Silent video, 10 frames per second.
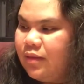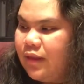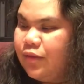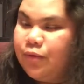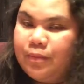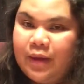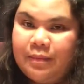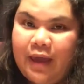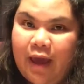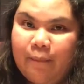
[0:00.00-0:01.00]
they do make
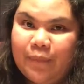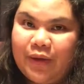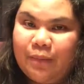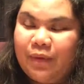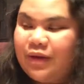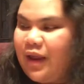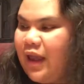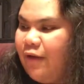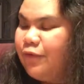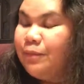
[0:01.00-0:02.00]
me happy, but I
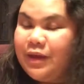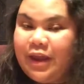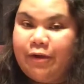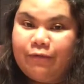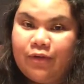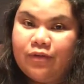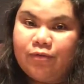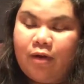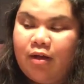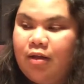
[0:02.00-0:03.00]
have to be careful as
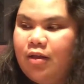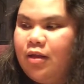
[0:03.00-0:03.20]
well.